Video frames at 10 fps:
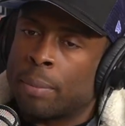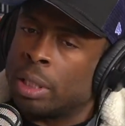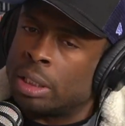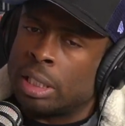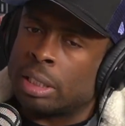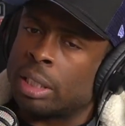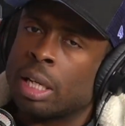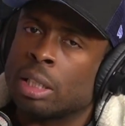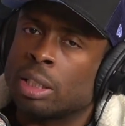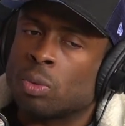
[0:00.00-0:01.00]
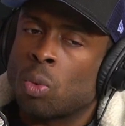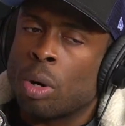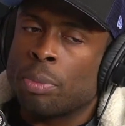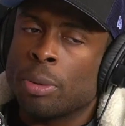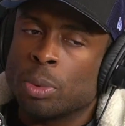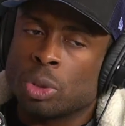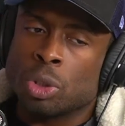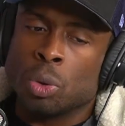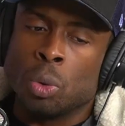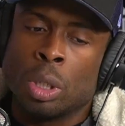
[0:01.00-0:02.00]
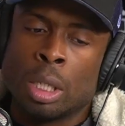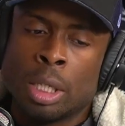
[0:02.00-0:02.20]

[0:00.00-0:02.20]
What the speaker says: But just want people to